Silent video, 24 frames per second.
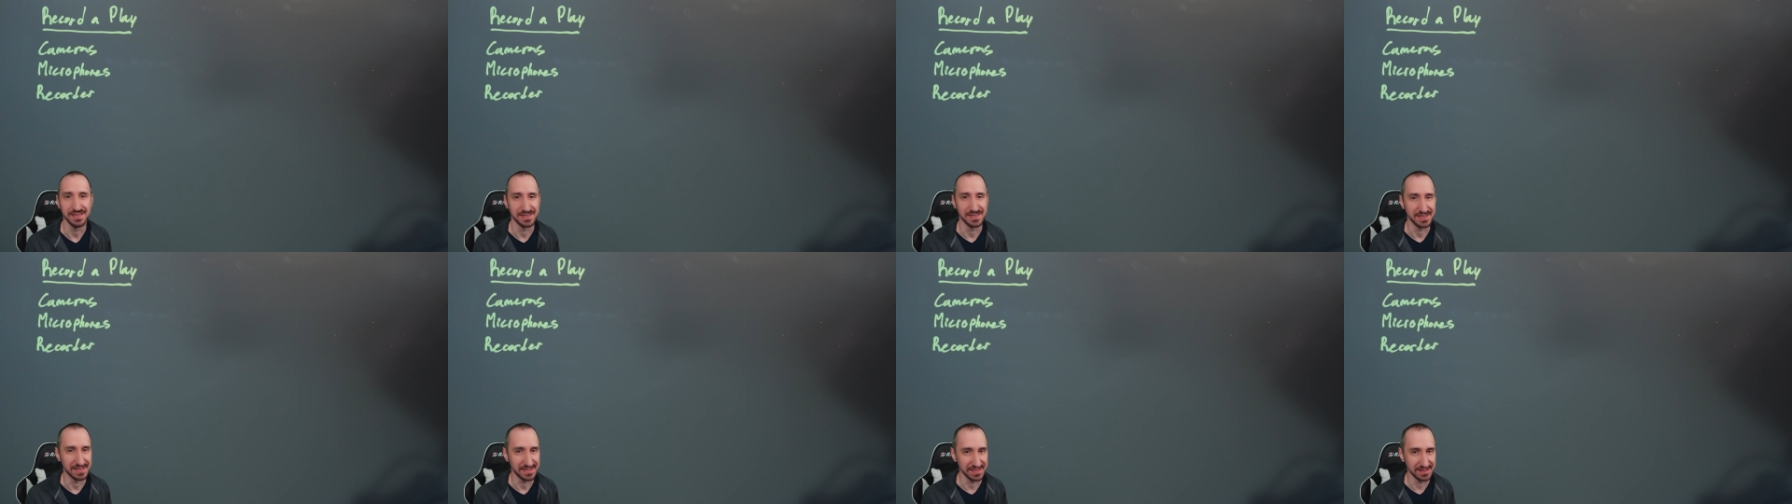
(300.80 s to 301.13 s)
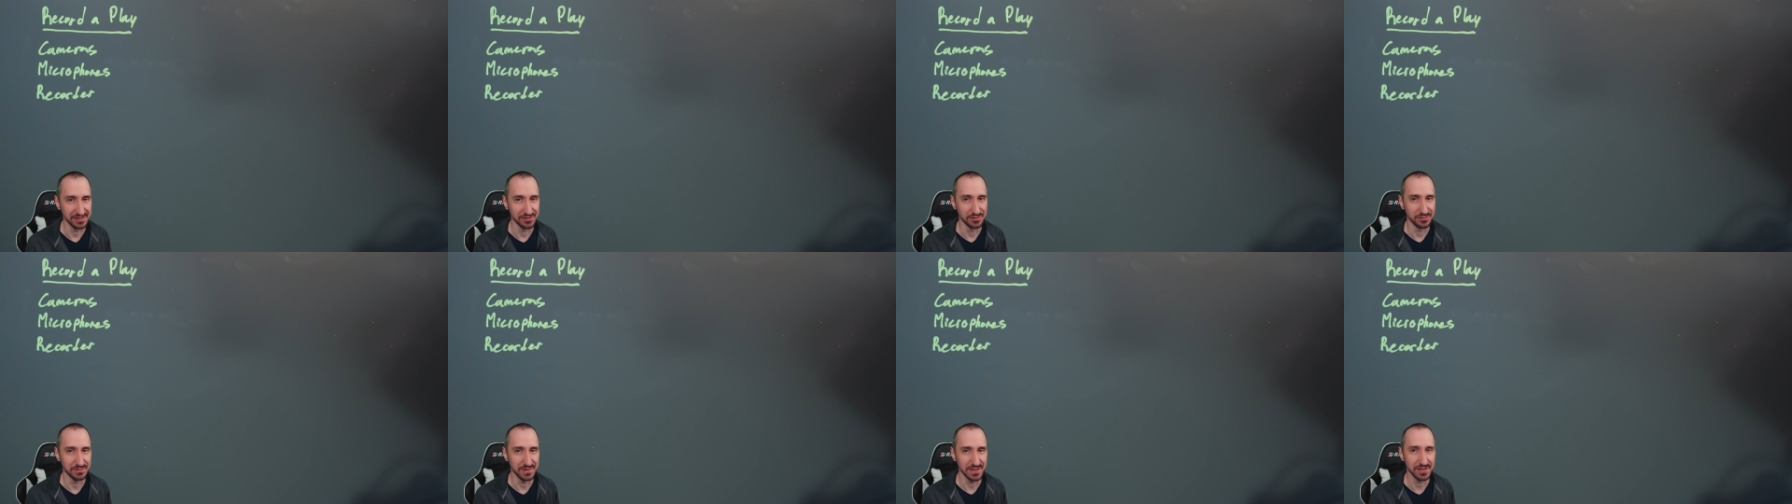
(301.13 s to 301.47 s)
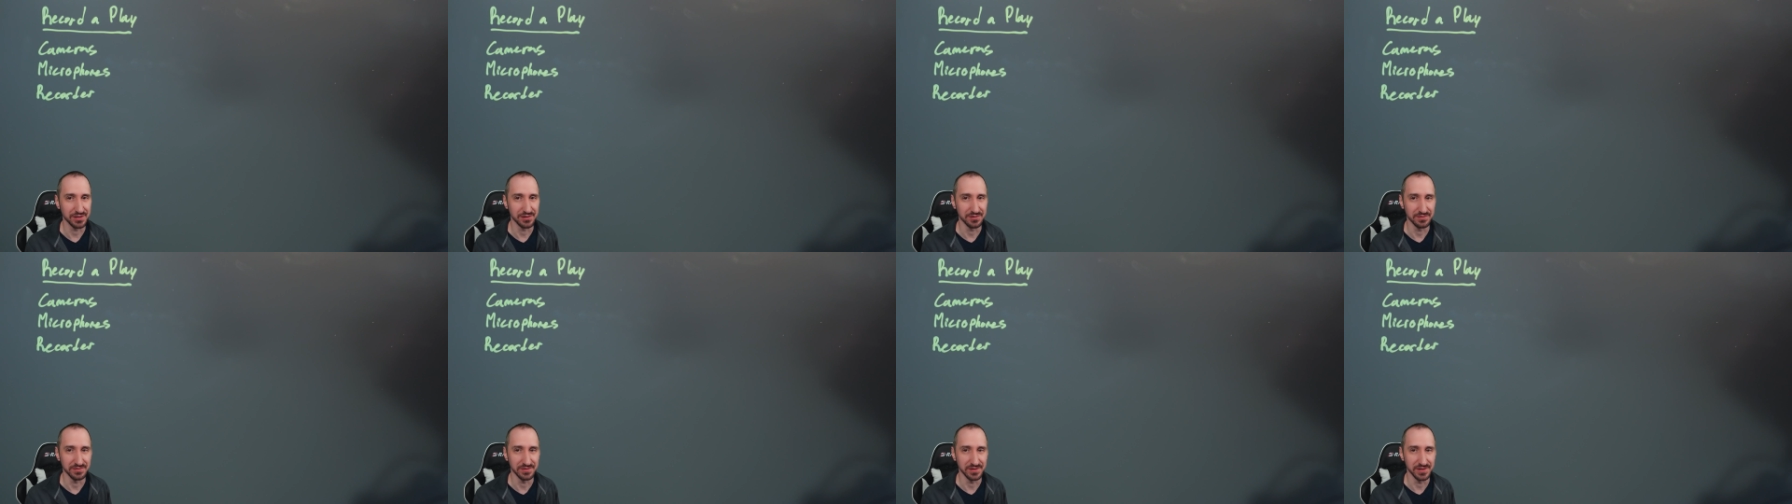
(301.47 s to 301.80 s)
a single
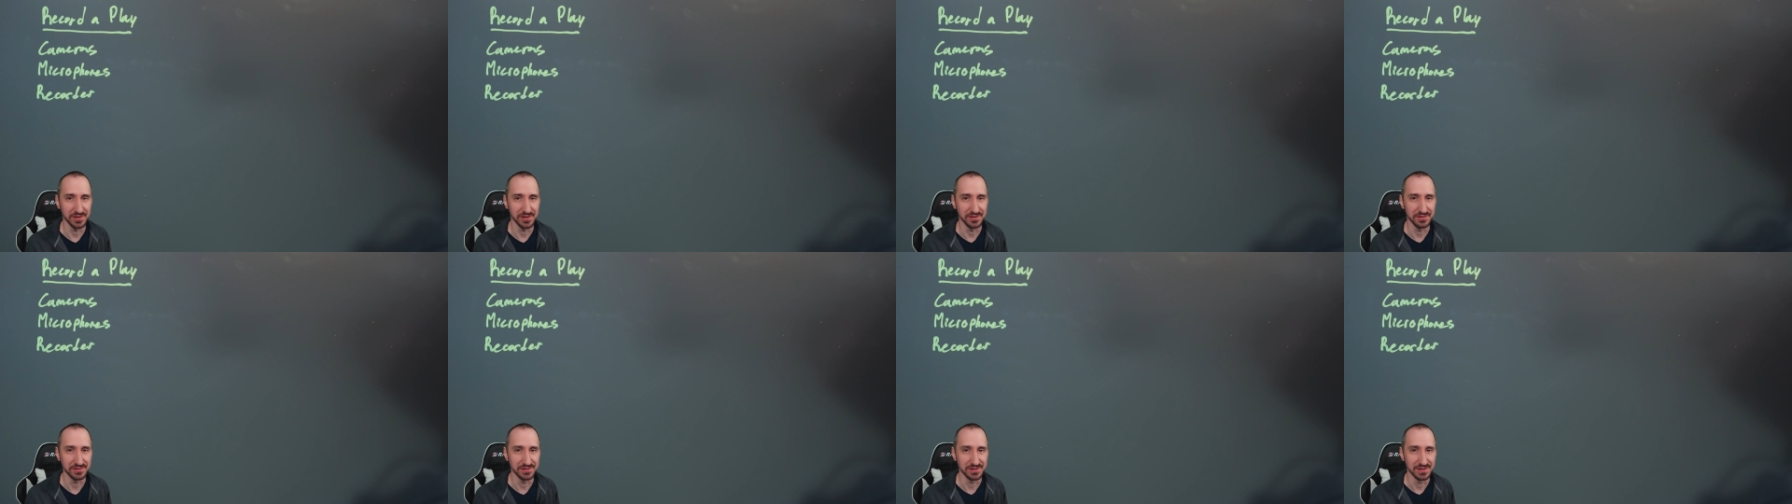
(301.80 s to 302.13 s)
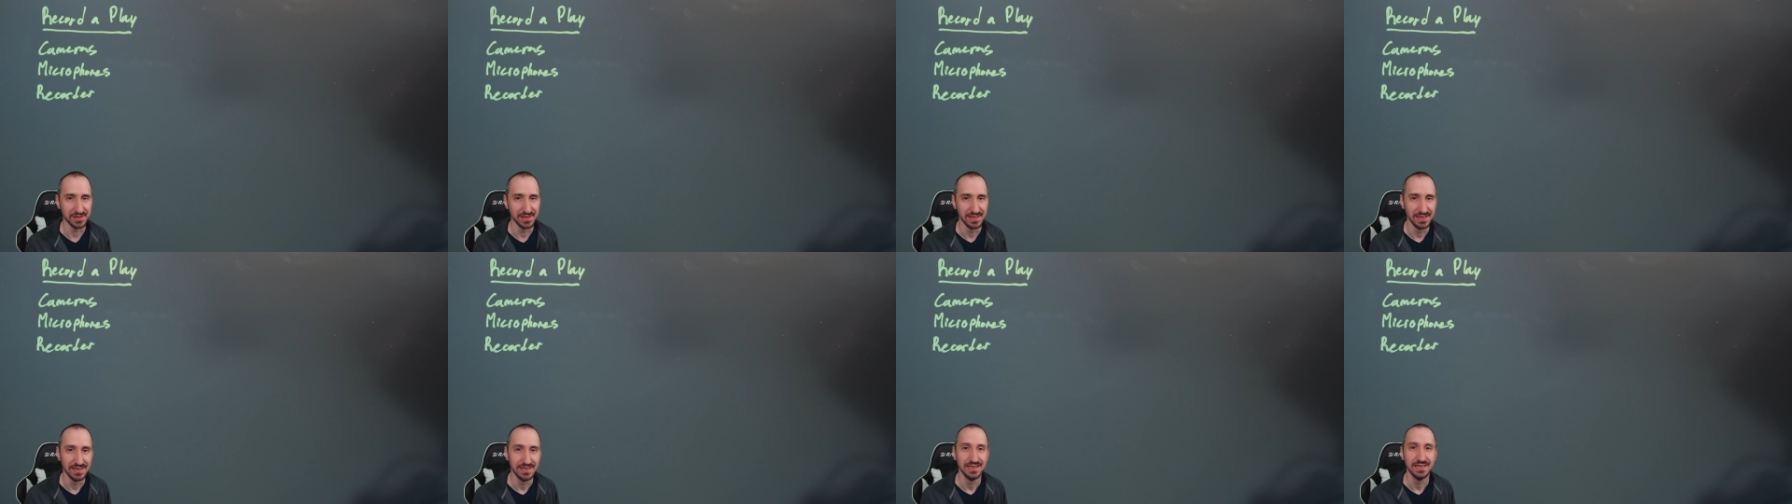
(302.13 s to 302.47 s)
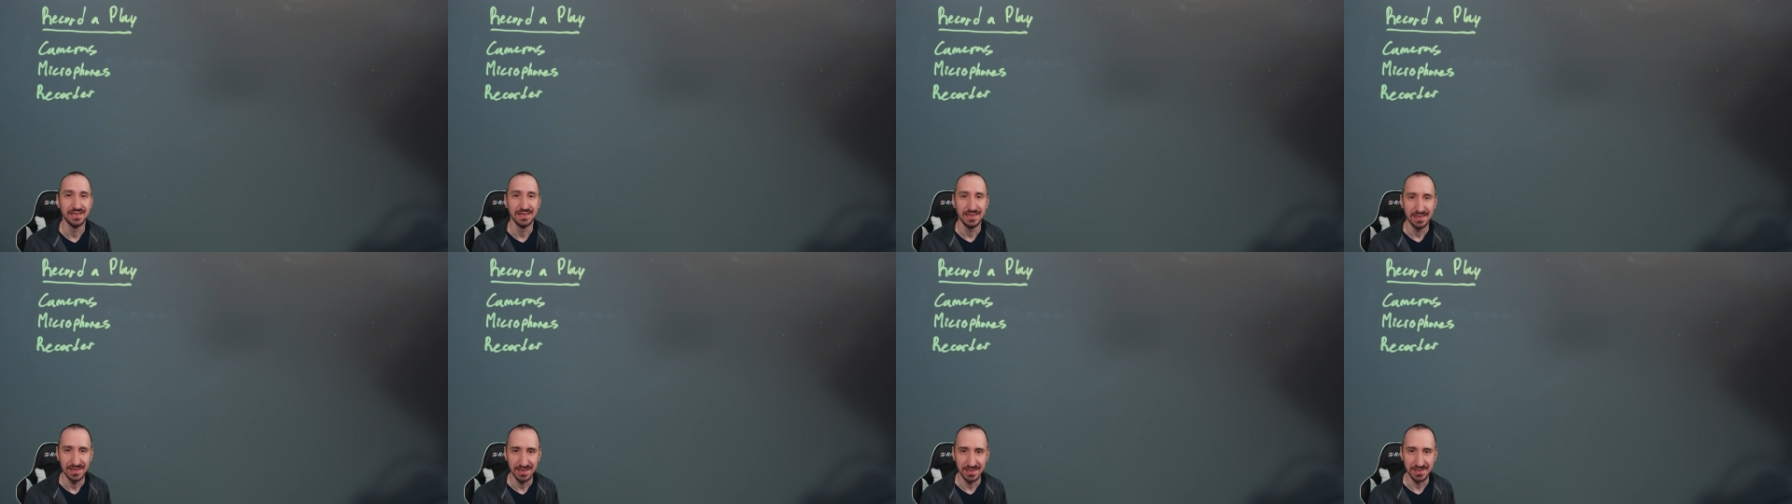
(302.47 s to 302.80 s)
microphone,
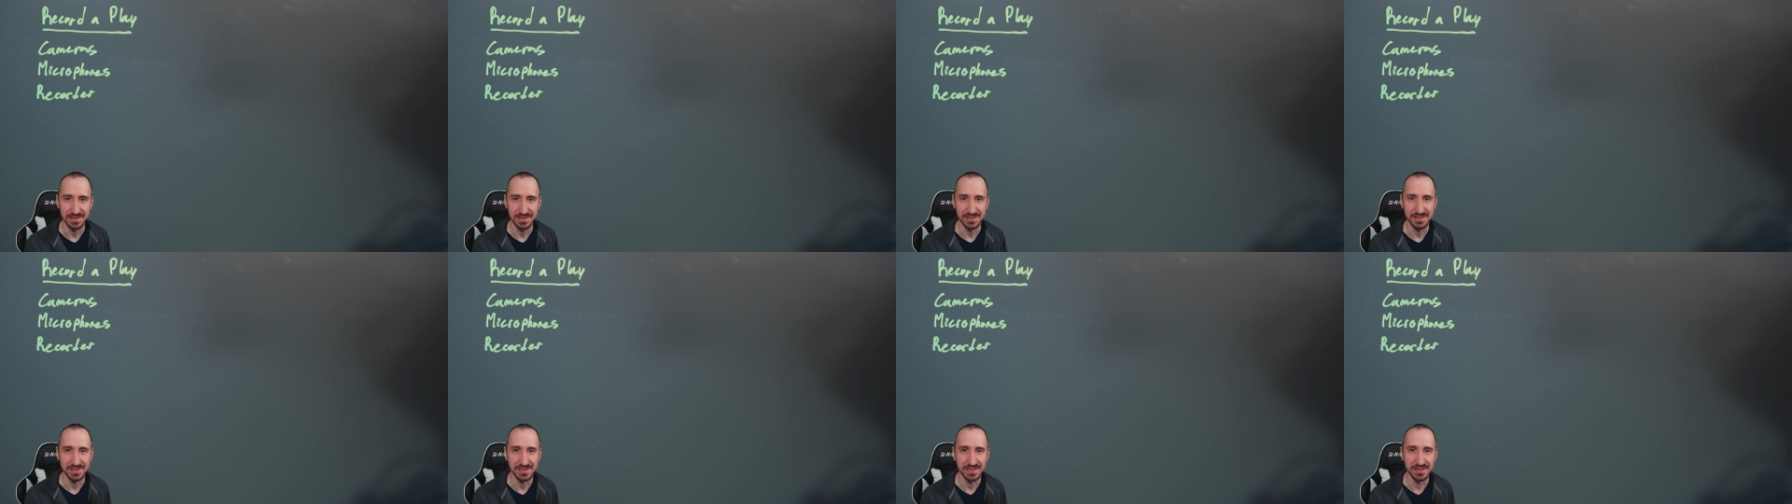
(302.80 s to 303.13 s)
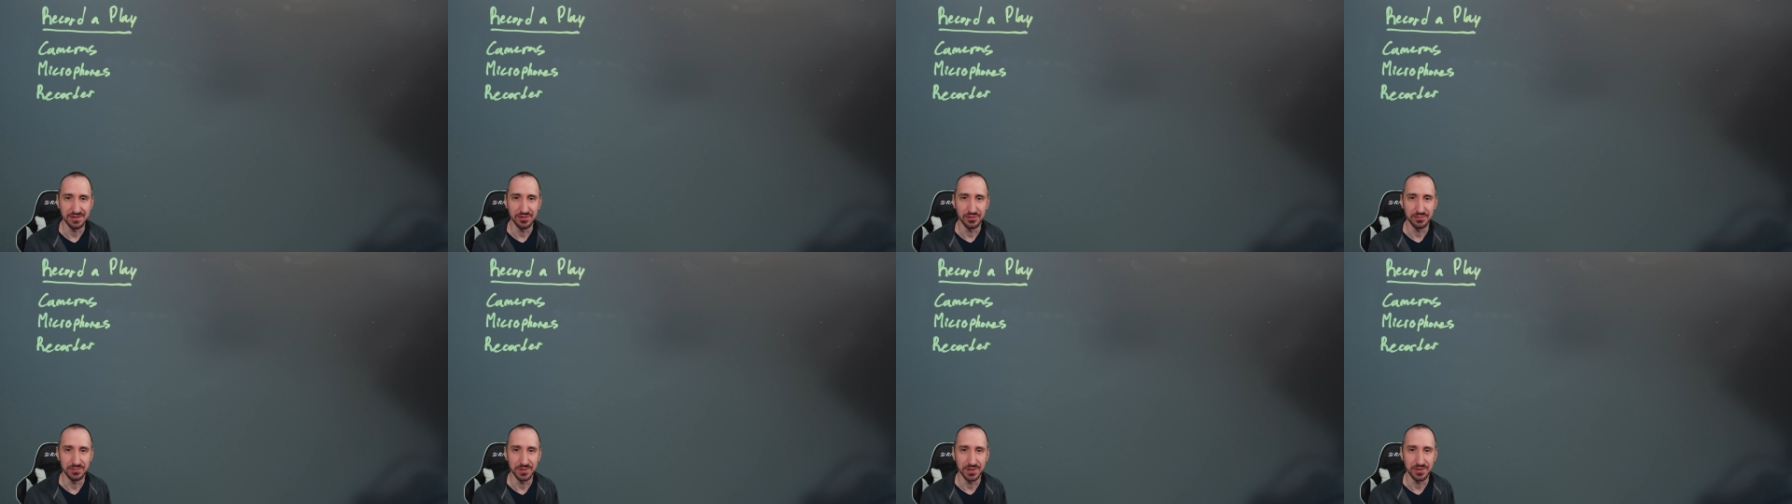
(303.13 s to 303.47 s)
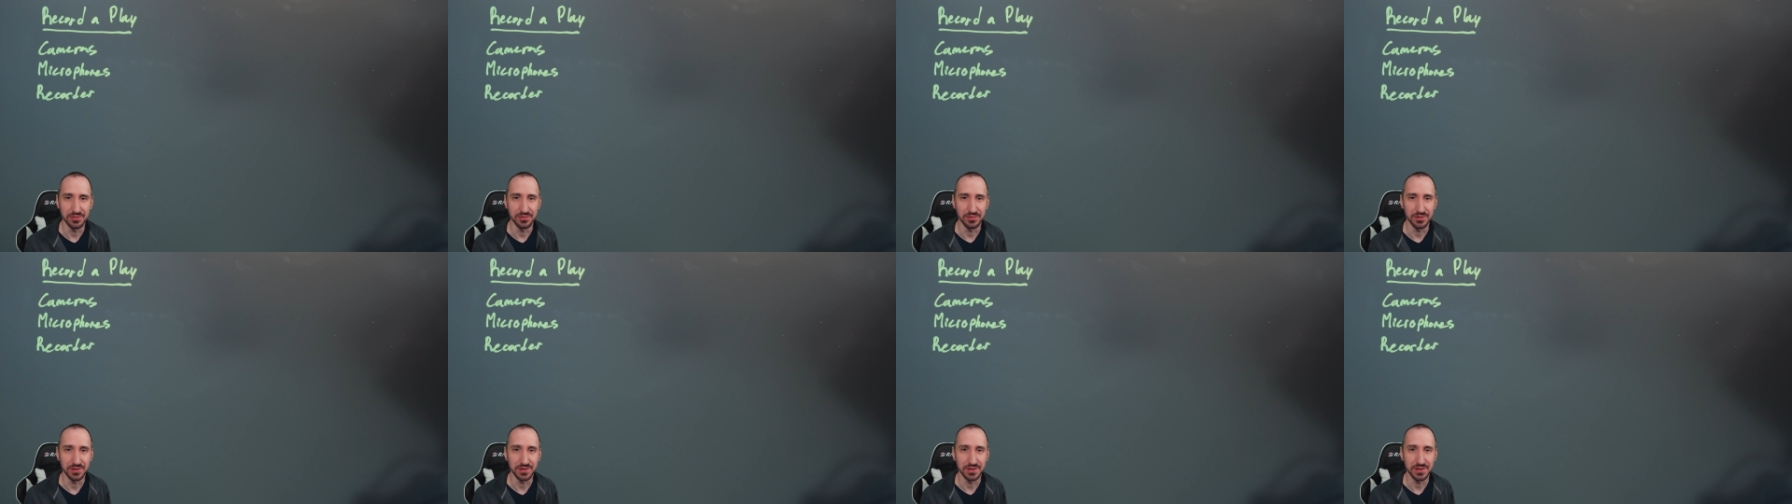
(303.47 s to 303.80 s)
and a single
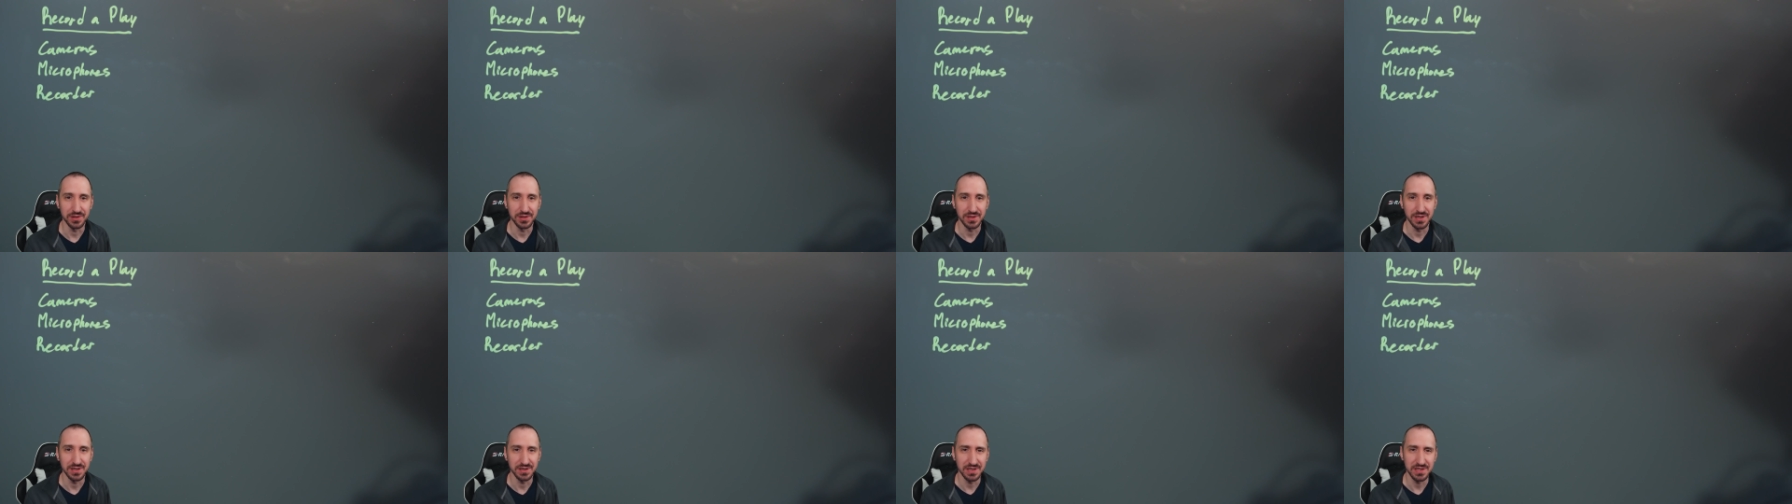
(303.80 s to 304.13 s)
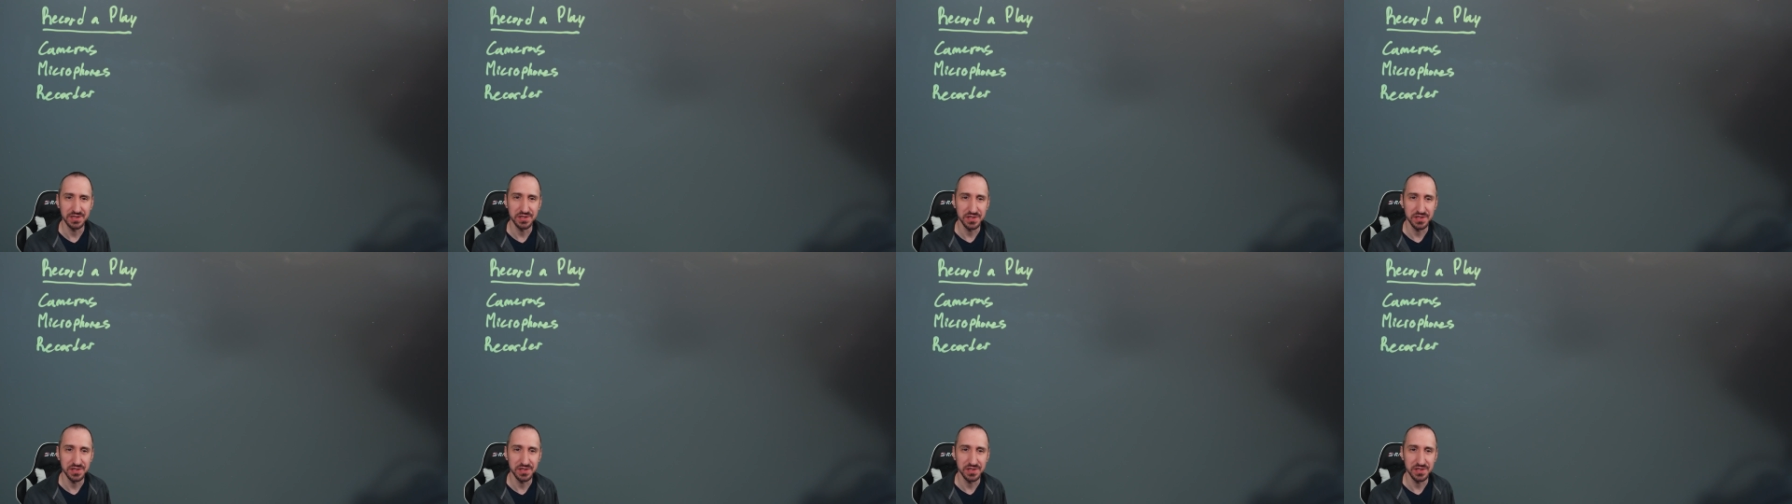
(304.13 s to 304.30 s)
recorder. And let's